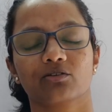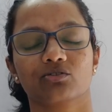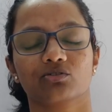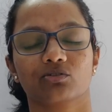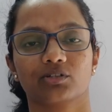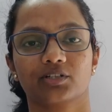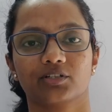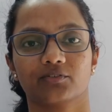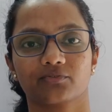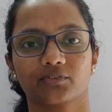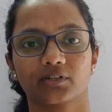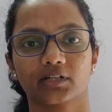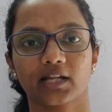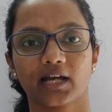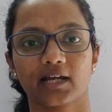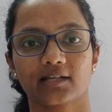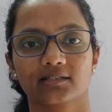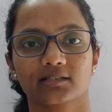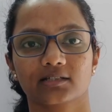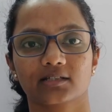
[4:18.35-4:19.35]
So
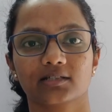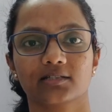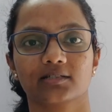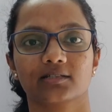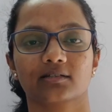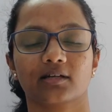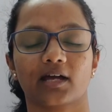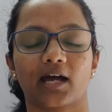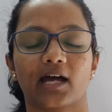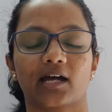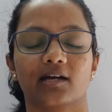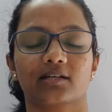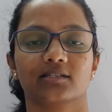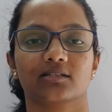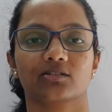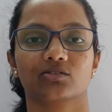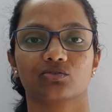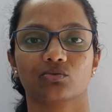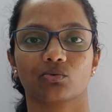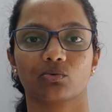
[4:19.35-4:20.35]
different acids
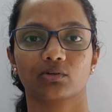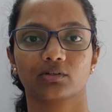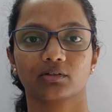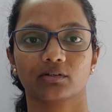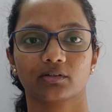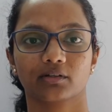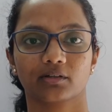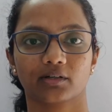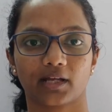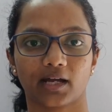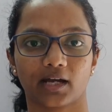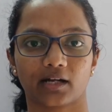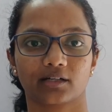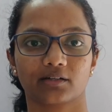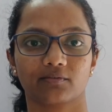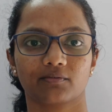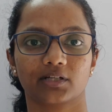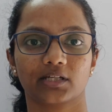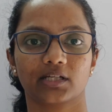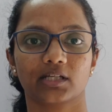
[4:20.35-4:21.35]
has its own
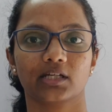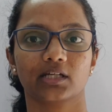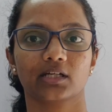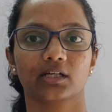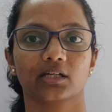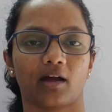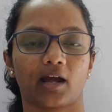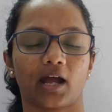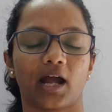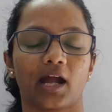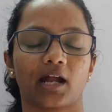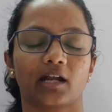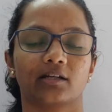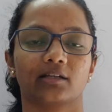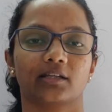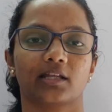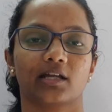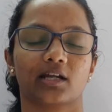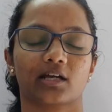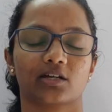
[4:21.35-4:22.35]
reactivity,
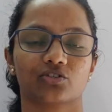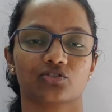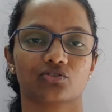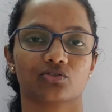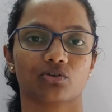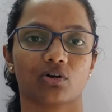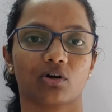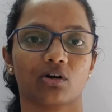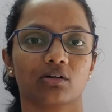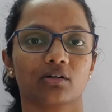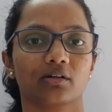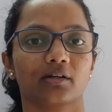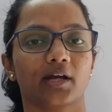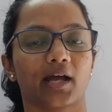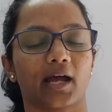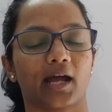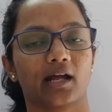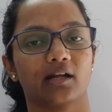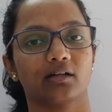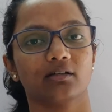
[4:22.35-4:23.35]
and there are strong
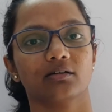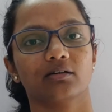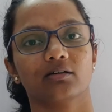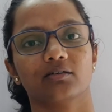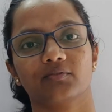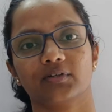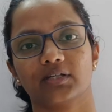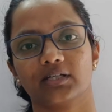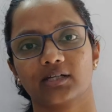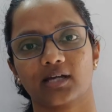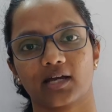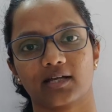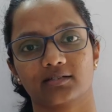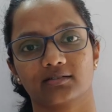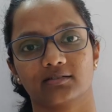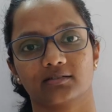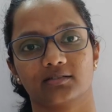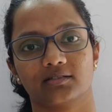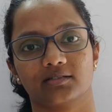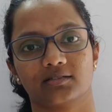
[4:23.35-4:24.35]
and weak
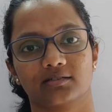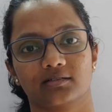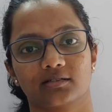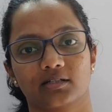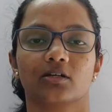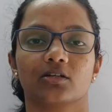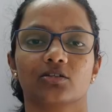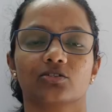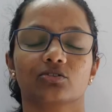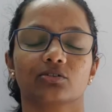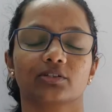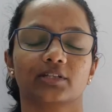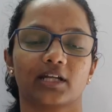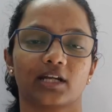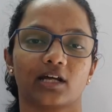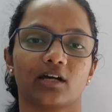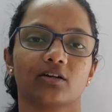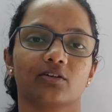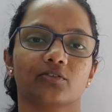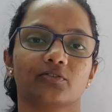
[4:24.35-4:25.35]
acids. So
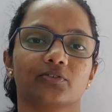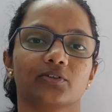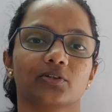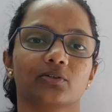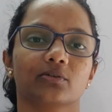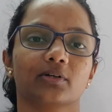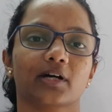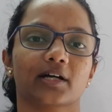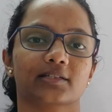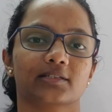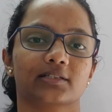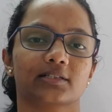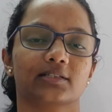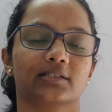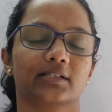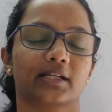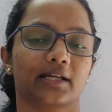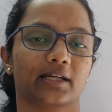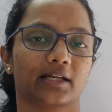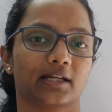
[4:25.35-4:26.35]
there are a few
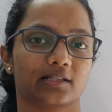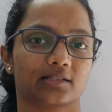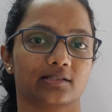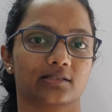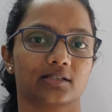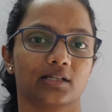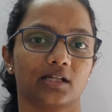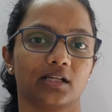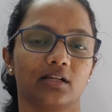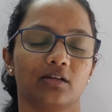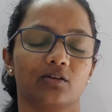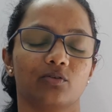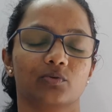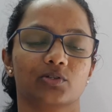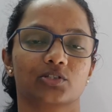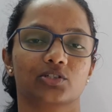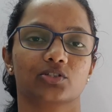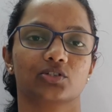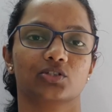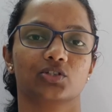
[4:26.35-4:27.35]
acids like HCl,
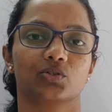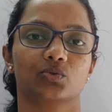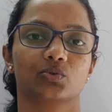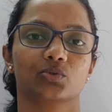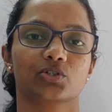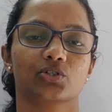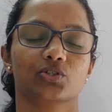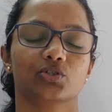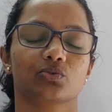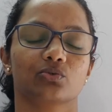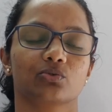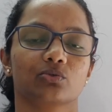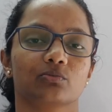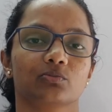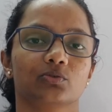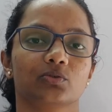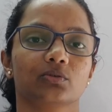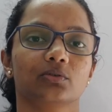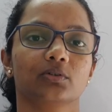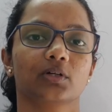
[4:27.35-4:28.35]
which is used to
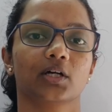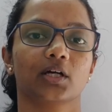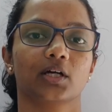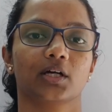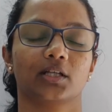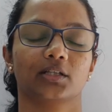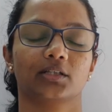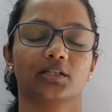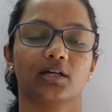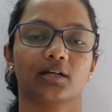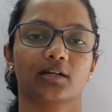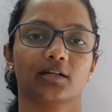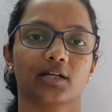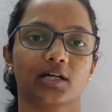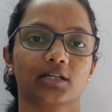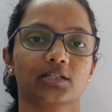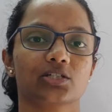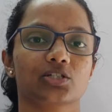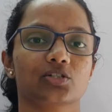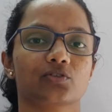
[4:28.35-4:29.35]
remove the
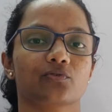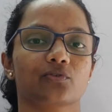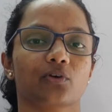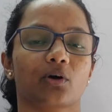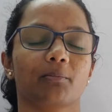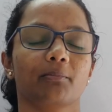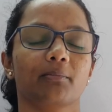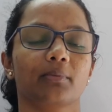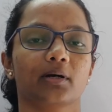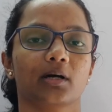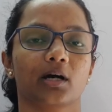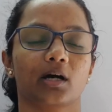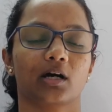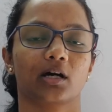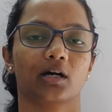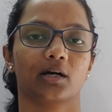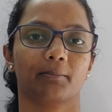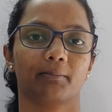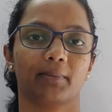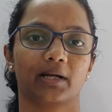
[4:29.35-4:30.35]
rust from
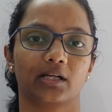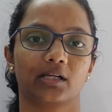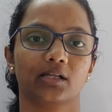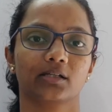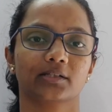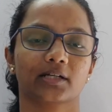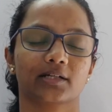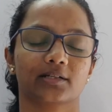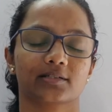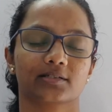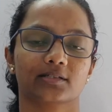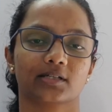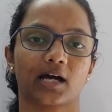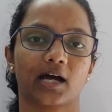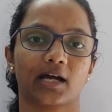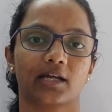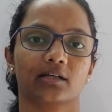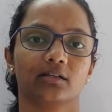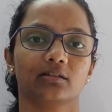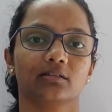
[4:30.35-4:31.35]
metal, that is
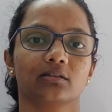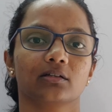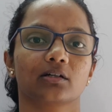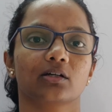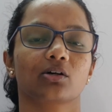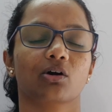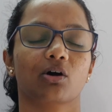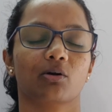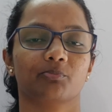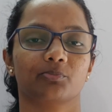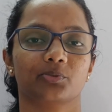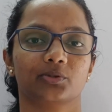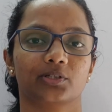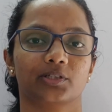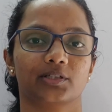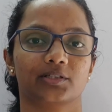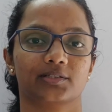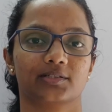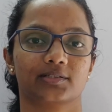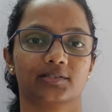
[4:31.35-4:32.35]
iron
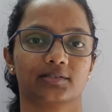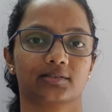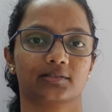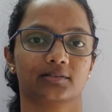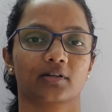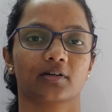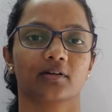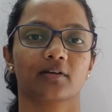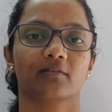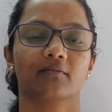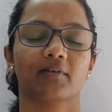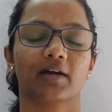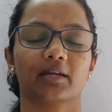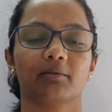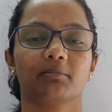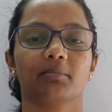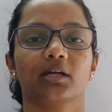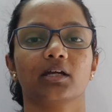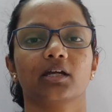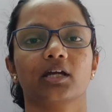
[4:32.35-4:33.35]
components.
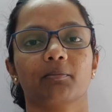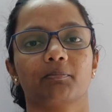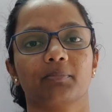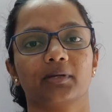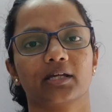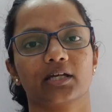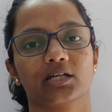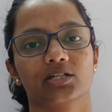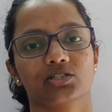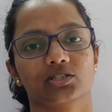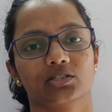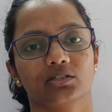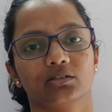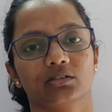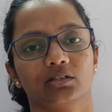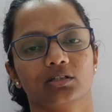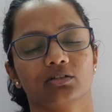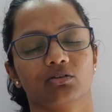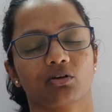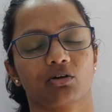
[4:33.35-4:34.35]
Very big
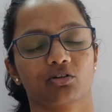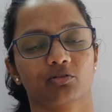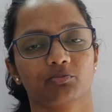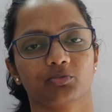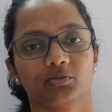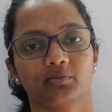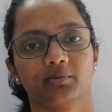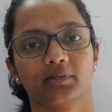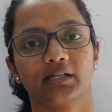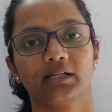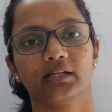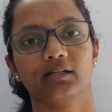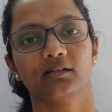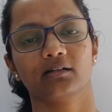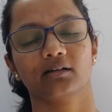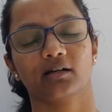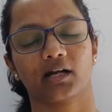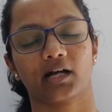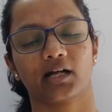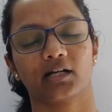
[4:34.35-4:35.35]
application in automobile
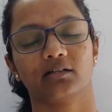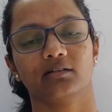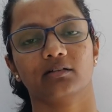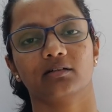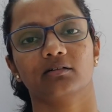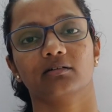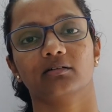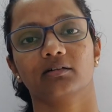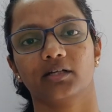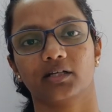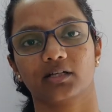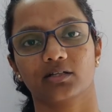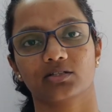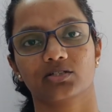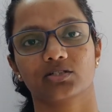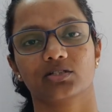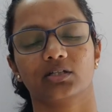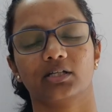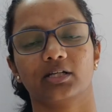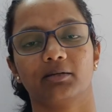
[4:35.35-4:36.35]
and
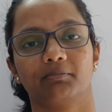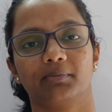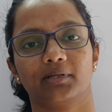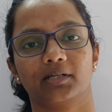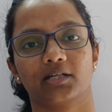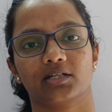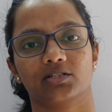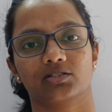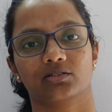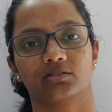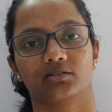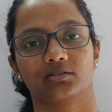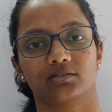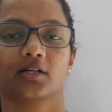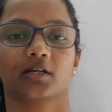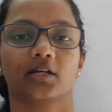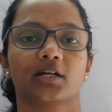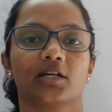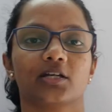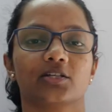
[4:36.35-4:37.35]
industrial
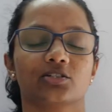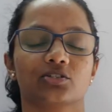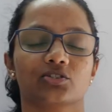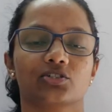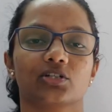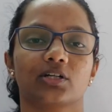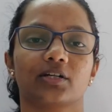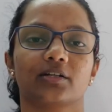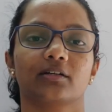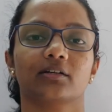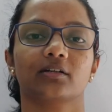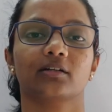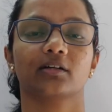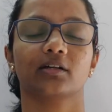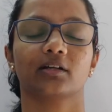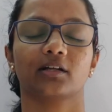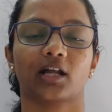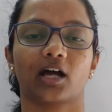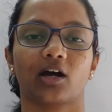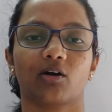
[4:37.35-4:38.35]
applications. So children,
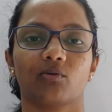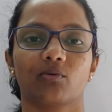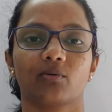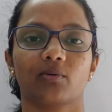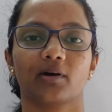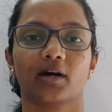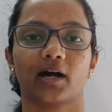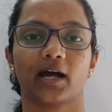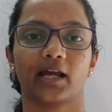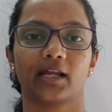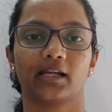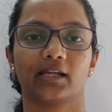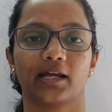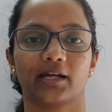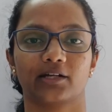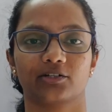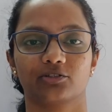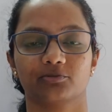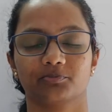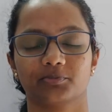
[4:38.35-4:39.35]
now I
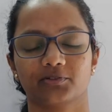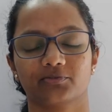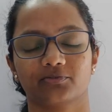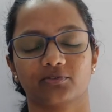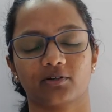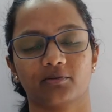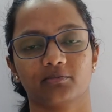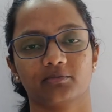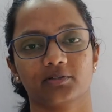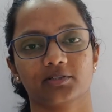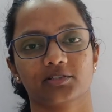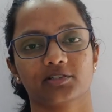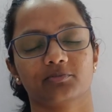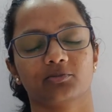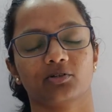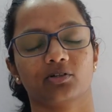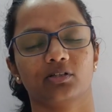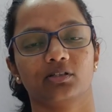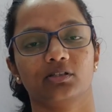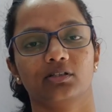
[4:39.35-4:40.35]
like to perform a
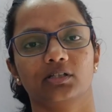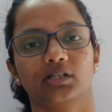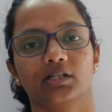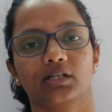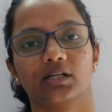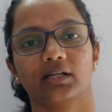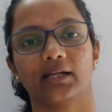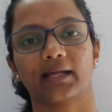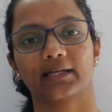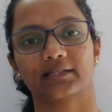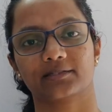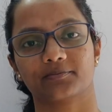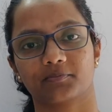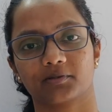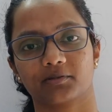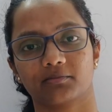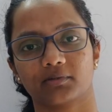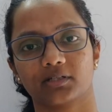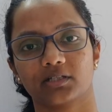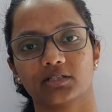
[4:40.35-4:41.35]
small little
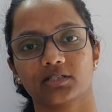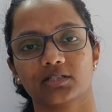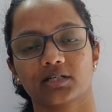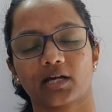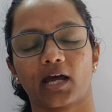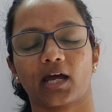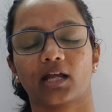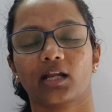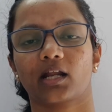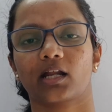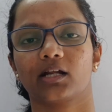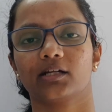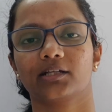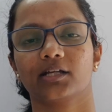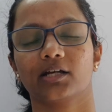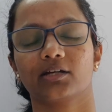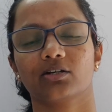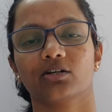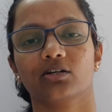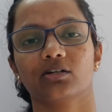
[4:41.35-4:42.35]
experiment, and I'll
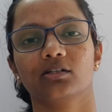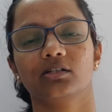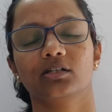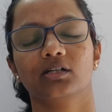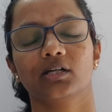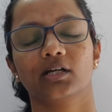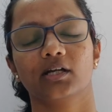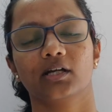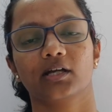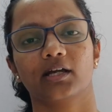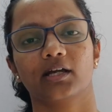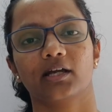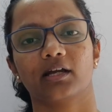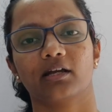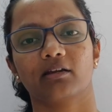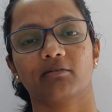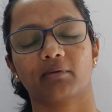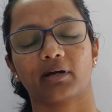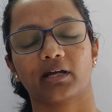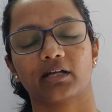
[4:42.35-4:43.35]
take you all
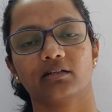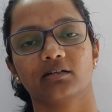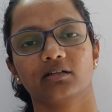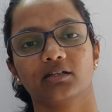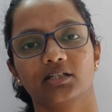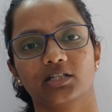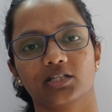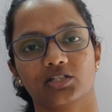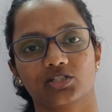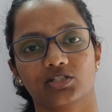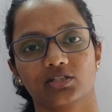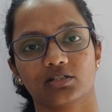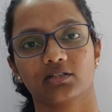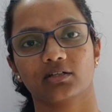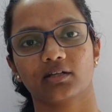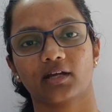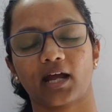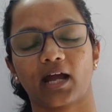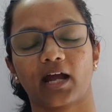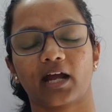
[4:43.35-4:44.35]
in my
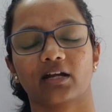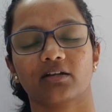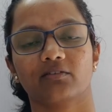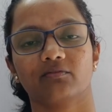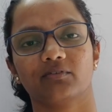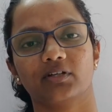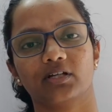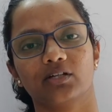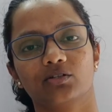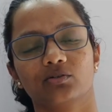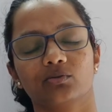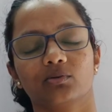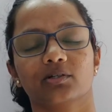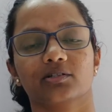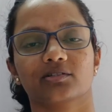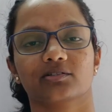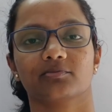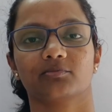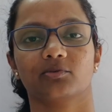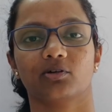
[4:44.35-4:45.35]
kitchen, and we'll do
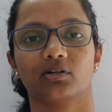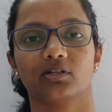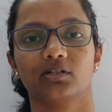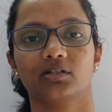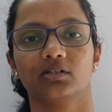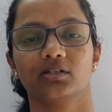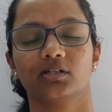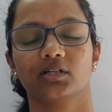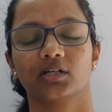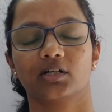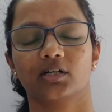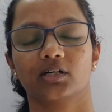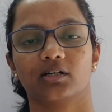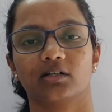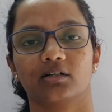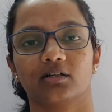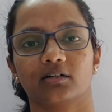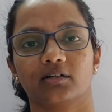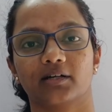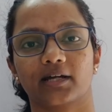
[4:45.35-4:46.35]
a small
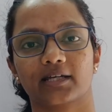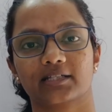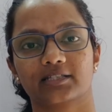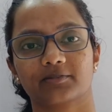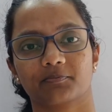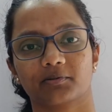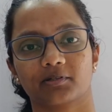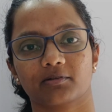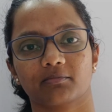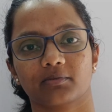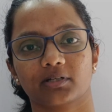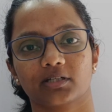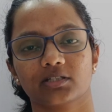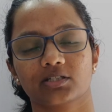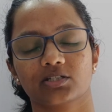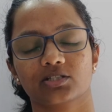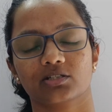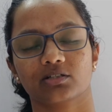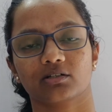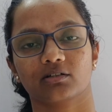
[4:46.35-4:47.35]

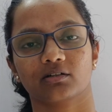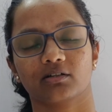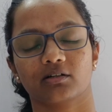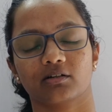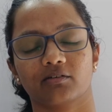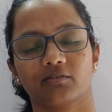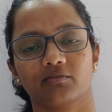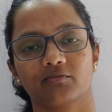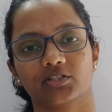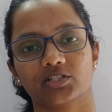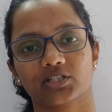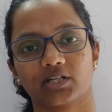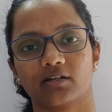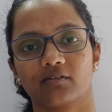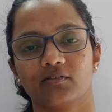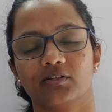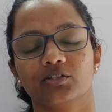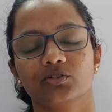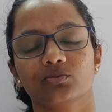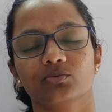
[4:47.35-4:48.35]
experiment which
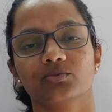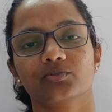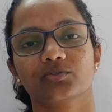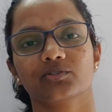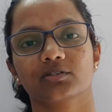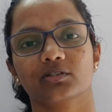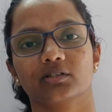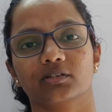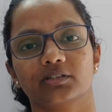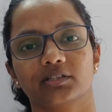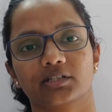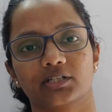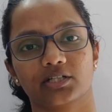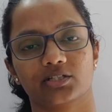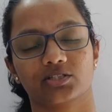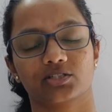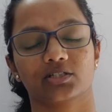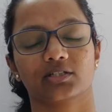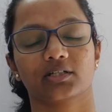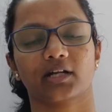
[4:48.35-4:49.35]
I will use the
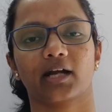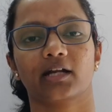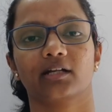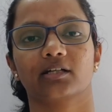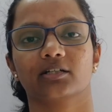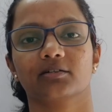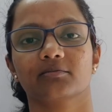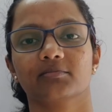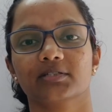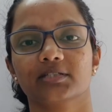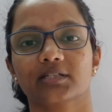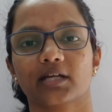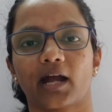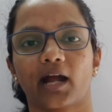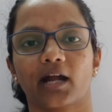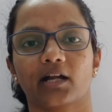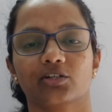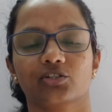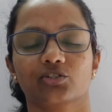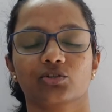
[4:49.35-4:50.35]
kitchen items
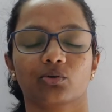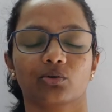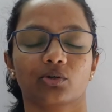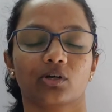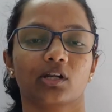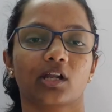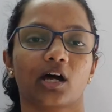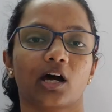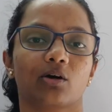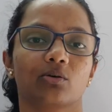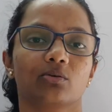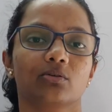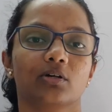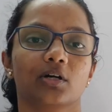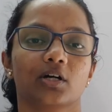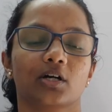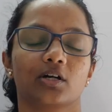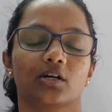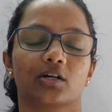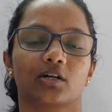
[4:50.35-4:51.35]
and show you all
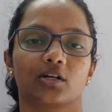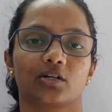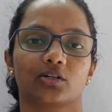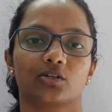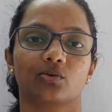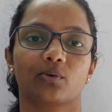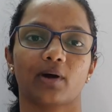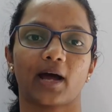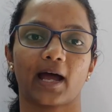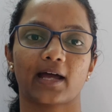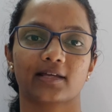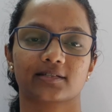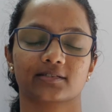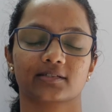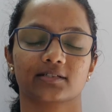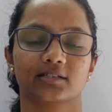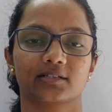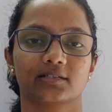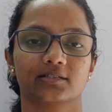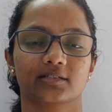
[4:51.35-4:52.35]
how
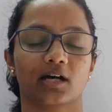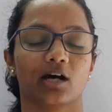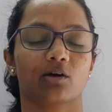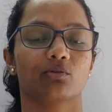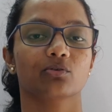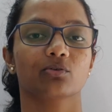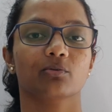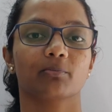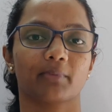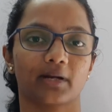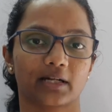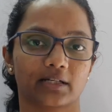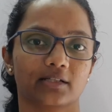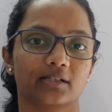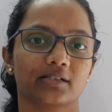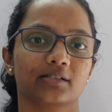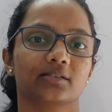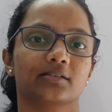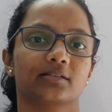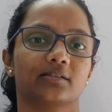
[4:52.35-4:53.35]
do
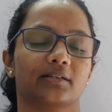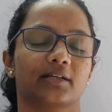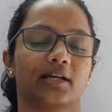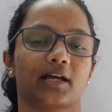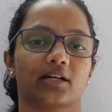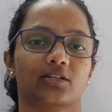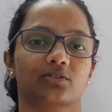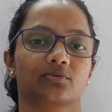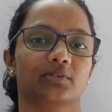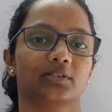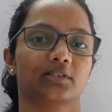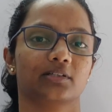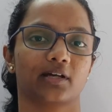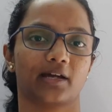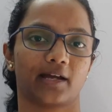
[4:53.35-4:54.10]
metals react with